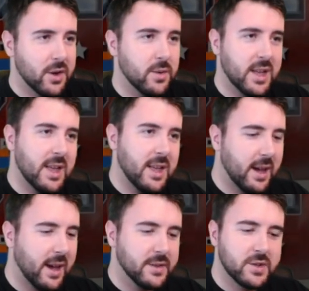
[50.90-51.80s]
he
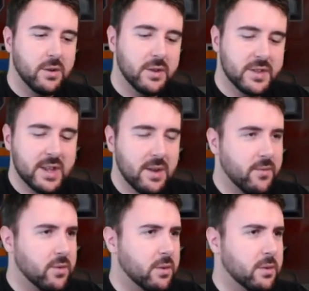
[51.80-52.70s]
has got
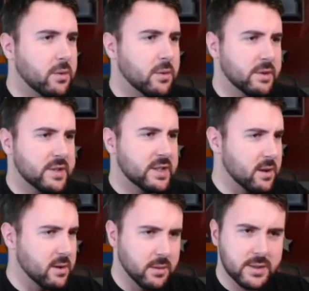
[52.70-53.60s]
several
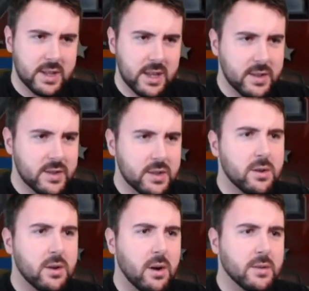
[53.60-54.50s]
skills. He's
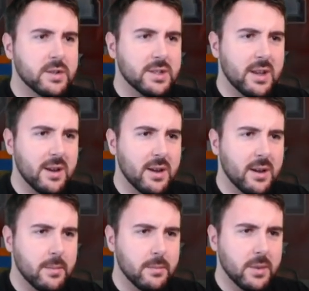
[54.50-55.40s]
got,
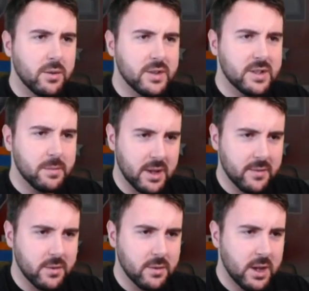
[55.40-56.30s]
who does he play
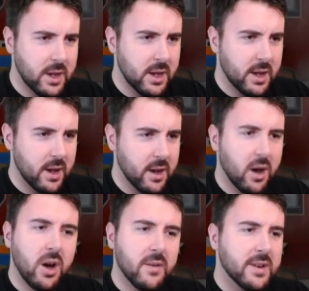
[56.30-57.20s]
for?
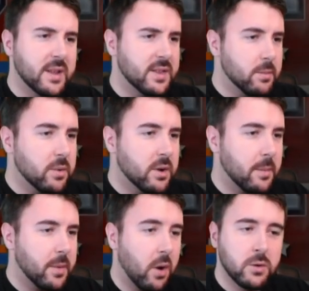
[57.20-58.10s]
Halfling Thimble
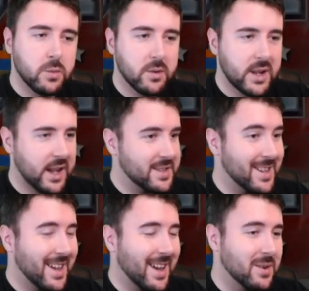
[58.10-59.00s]
Cup, Old World
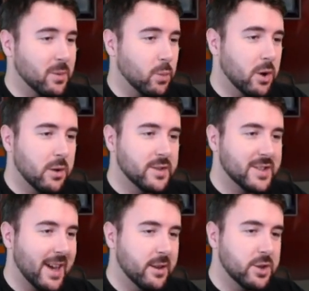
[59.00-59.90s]
Classic, and
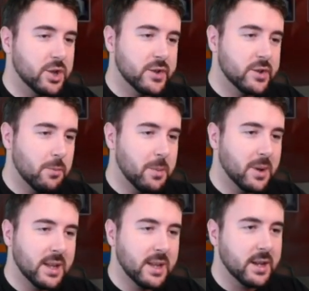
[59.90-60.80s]
World's Edge Super League.